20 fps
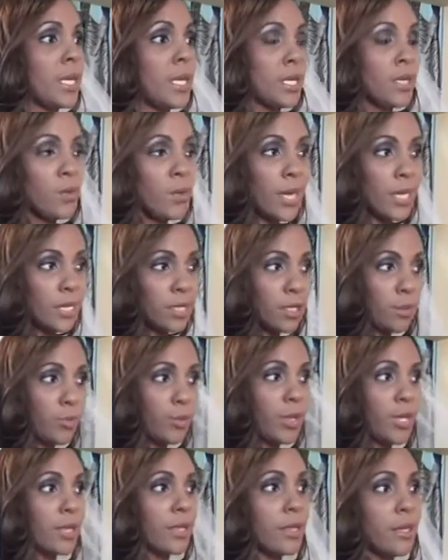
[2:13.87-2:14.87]
you end up
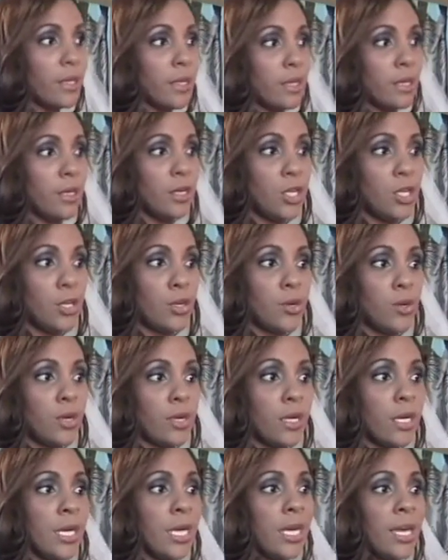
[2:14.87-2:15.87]
with your
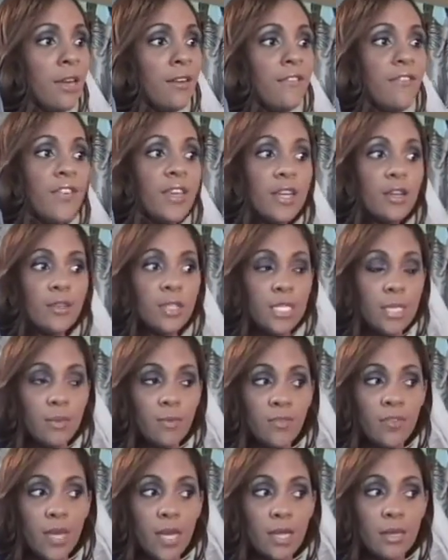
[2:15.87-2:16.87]
fingertip
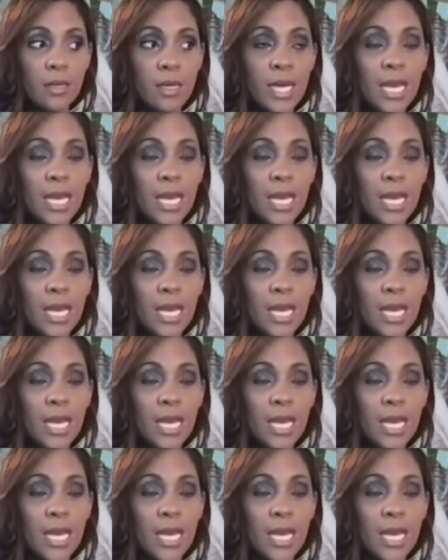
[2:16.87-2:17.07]
veil.